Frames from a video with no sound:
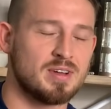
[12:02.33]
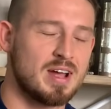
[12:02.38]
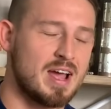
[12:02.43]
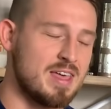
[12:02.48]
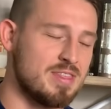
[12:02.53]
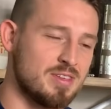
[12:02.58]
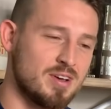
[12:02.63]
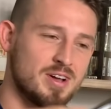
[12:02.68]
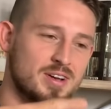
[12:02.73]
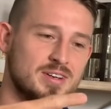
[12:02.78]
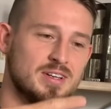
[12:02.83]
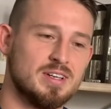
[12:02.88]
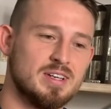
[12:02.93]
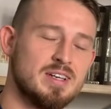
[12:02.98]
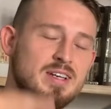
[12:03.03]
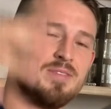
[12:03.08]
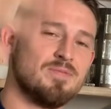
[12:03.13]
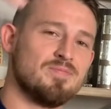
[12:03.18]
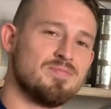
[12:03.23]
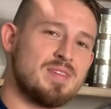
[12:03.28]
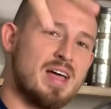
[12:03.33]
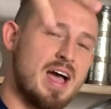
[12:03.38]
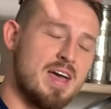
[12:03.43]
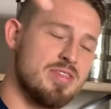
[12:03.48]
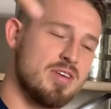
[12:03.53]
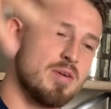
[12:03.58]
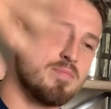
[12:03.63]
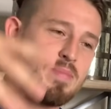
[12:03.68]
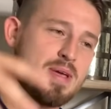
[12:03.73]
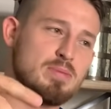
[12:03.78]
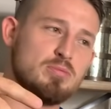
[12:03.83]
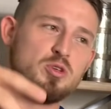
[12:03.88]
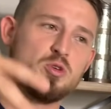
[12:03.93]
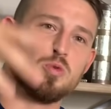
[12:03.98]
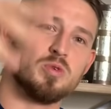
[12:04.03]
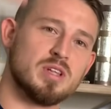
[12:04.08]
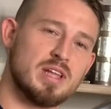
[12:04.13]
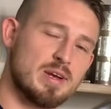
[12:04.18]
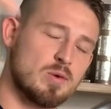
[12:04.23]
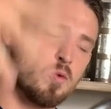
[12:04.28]
I thought maybe you
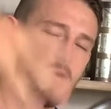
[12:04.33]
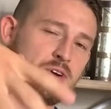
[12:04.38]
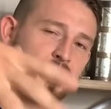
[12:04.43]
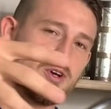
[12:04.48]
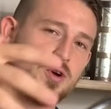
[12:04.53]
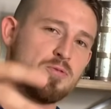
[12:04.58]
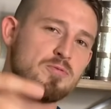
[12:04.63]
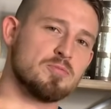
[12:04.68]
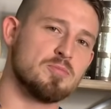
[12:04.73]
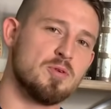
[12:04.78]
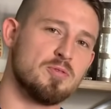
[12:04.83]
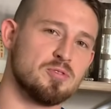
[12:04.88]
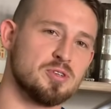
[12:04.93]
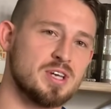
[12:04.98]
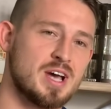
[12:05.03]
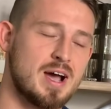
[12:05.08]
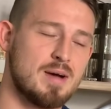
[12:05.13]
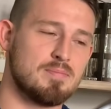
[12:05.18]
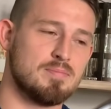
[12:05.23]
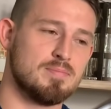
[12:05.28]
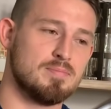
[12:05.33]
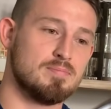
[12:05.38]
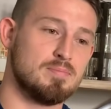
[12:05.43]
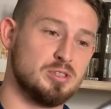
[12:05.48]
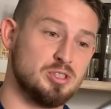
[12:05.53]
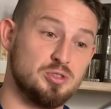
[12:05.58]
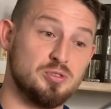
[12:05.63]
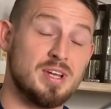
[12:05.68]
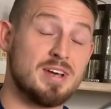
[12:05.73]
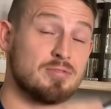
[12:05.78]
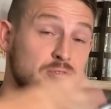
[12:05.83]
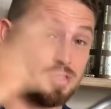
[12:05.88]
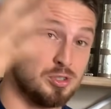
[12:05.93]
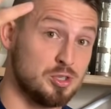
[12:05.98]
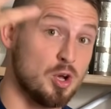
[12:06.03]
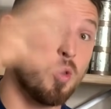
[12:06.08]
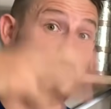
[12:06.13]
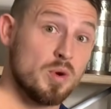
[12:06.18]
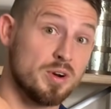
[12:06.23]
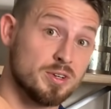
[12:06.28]
would like want to go from over top, but you definitely
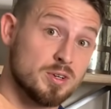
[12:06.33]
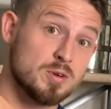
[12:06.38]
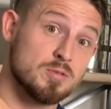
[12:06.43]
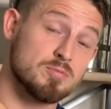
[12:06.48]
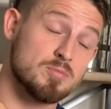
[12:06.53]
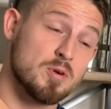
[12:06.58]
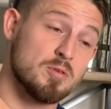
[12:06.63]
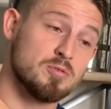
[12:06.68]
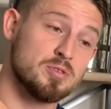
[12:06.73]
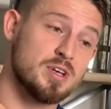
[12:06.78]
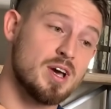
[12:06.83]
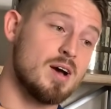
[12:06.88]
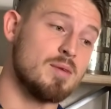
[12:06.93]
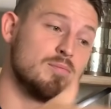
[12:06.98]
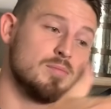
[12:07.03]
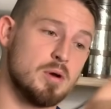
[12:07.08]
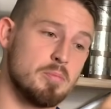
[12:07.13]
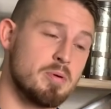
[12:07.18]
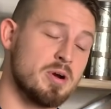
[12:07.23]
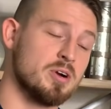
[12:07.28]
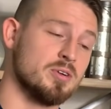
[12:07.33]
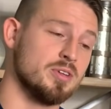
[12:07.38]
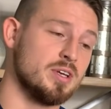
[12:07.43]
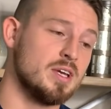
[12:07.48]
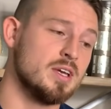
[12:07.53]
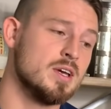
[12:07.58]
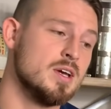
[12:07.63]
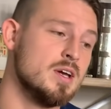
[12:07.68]
don't want to go from over top, apparently.